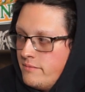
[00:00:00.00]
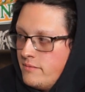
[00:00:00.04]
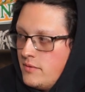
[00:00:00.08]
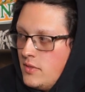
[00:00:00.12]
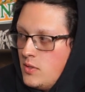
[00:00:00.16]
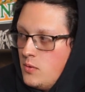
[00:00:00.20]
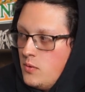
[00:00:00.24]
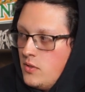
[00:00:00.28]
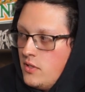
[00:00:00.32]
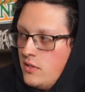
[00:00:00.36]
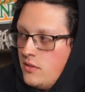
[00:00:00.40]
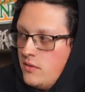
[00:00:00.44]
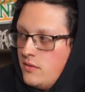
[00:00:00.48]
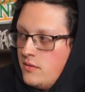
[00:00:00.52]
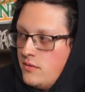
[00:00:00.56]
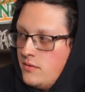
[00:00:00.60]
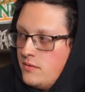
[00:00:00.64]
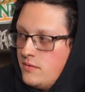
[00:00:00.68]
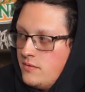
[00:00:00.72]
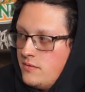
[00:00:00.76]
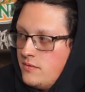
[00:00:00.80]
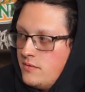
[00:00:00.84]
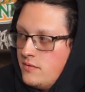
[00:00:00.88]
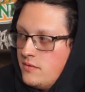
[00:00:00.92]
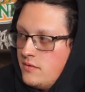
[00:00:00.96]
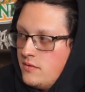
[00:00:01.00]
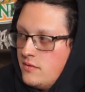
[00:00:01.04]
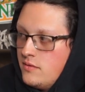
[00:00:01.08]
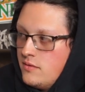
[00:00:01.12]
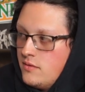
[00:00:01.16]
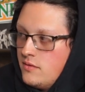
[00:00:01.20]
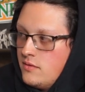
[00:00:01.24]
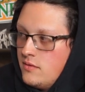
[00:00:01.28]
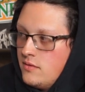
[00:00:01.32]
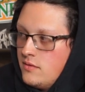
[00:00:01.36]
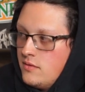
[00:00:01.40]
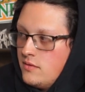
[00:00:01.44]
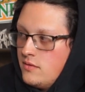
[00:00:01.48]
Oh, well.
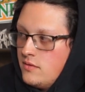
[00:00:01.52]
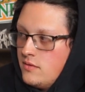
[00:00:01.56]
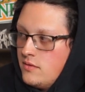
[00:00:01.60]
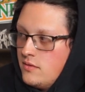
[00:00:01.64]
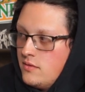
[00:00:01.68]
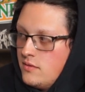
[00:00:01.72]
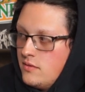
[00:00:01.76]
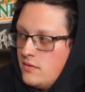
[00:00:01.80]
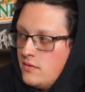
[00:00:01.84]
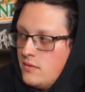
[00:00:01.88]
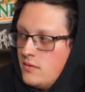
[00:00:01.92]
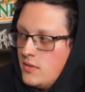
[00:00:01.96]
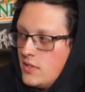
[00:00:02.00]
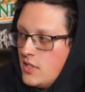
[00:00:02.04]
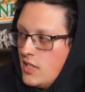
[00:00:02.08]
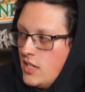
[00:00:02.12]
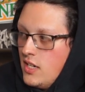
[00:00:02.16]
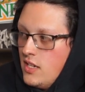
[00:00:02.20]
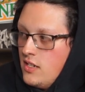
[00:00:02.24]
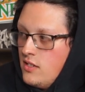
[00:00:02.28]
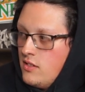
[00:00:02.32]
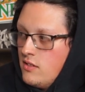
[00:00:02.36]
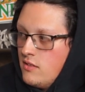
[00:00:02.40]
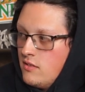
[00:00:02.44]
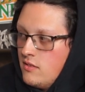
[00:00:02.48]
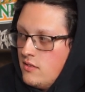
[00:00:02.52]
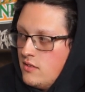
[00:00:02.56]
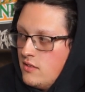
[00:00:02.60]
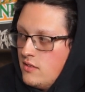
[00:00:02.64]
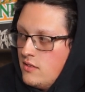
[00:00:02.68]
What can I do?